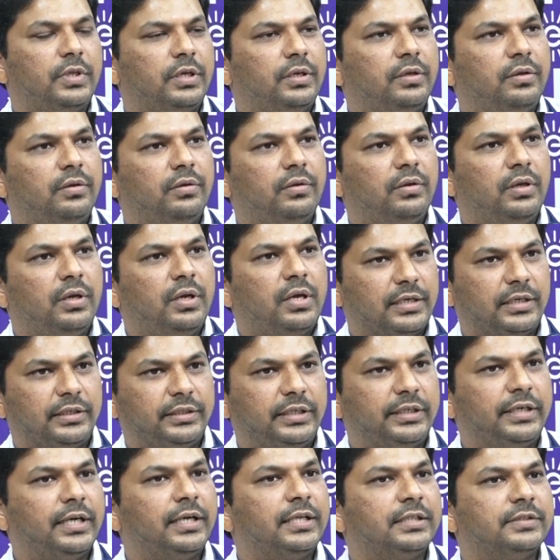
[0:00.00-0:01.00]
Then
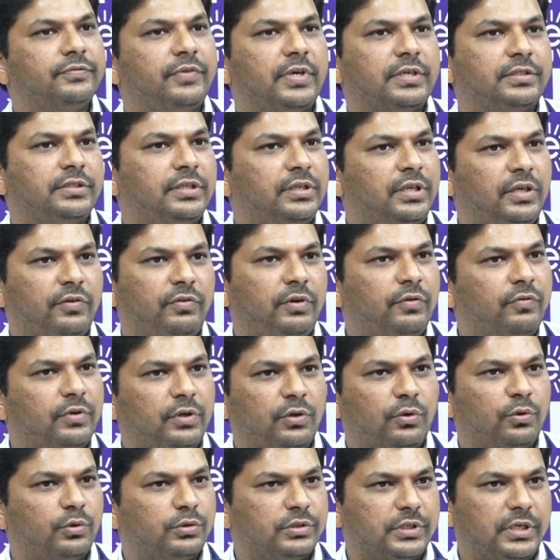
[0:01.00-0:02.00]
tetanus vaccine,
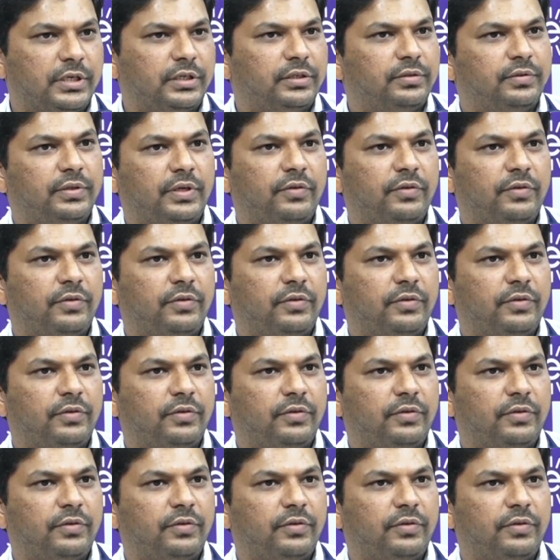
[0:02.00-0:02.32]
everyone knows that.